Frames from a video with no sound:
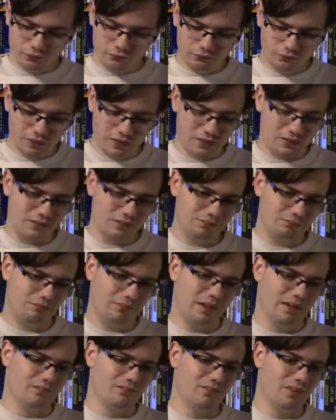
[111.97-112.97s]
Well,
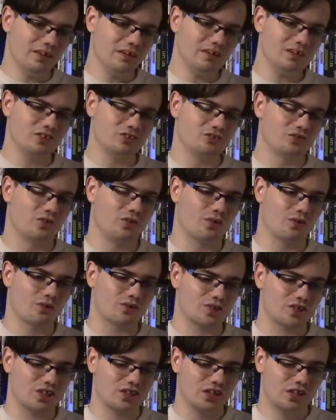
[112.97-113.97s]
in one of the
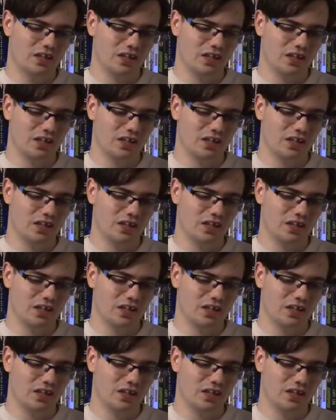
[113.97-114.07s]
drawers,